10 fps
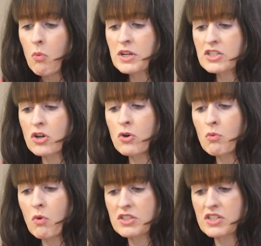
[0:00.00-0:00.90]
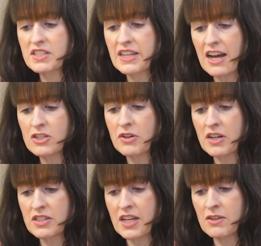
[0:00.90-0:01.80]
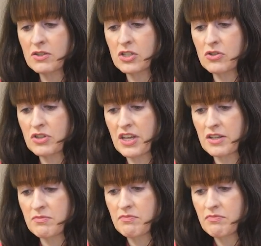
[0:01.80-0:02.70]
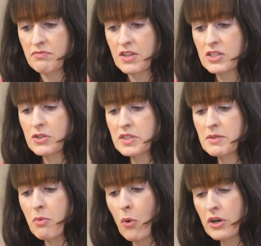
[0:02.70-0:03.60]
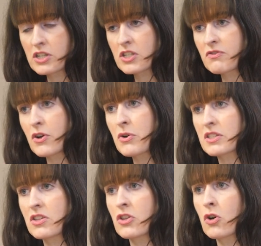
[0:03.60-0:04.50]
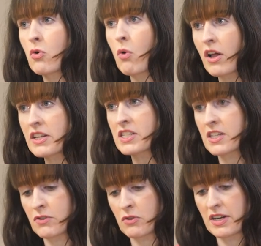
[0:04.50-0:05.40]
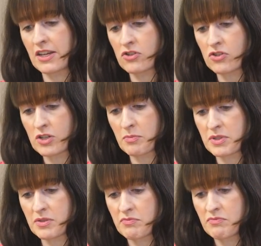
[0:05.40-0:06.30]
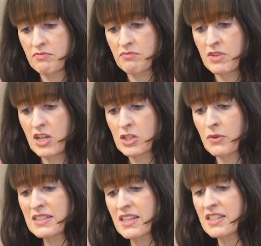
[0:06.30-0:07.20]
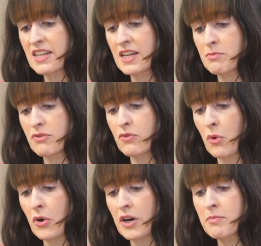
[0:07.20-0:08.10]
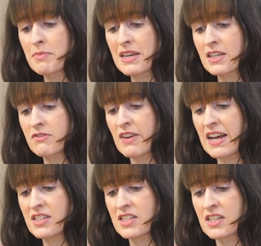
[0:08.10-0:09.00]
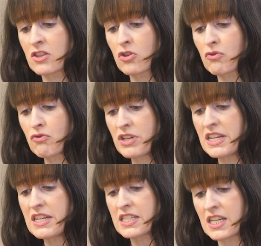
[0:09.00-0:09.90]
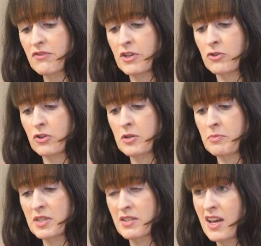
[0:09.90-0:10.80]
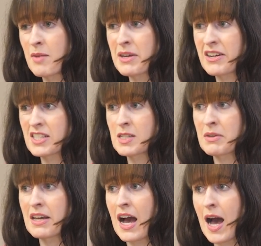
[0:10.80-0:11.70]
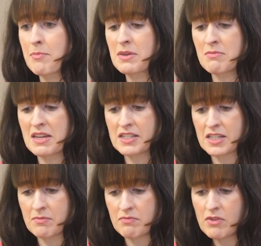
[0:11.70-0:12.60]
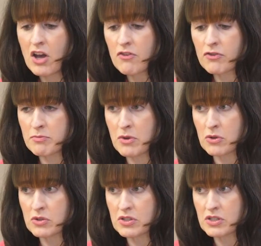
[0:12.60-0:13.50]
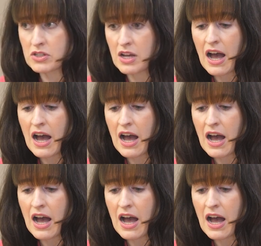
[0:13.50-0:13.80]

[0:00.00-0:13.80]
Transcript: We don't want to scatter ourselves too thin, so it's important to focus on the quality of the relationships. So as I said before, being invested in 3 different groups appears to be a happy medium for most